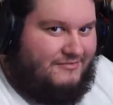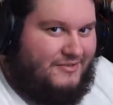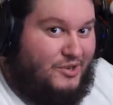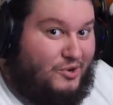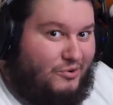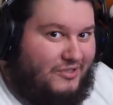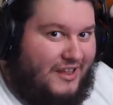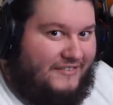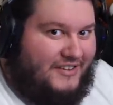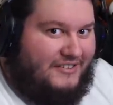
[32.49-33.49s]
you're gonna
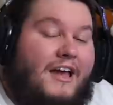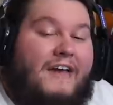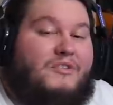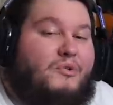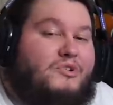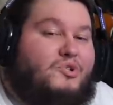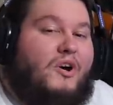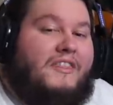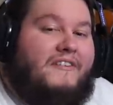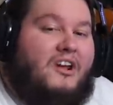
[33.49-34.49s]
love it. If you
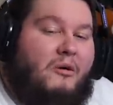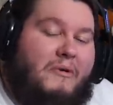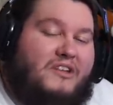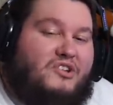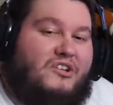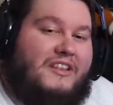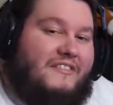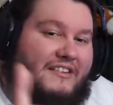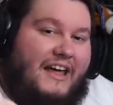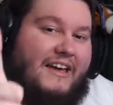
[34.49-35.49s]
enjoy the video, make sure you leave a
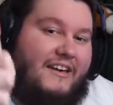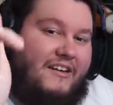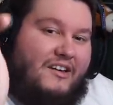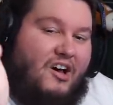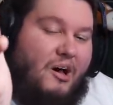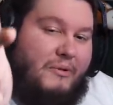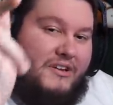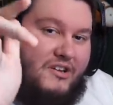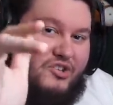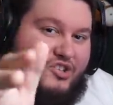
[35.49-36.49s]
like,
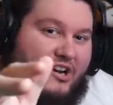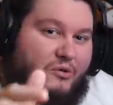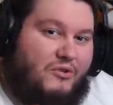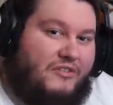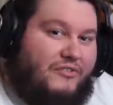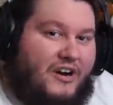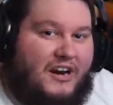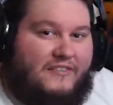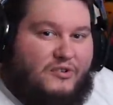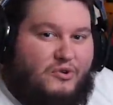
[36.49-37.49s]
comment, share with a friend.
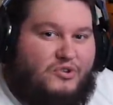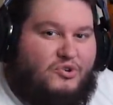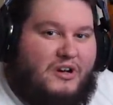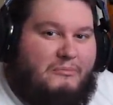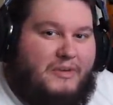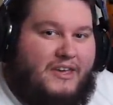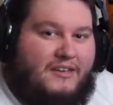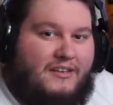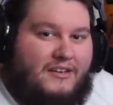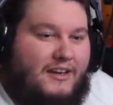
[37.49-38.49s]
If you enjoy me,
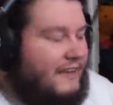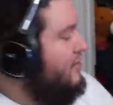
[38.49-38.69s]
if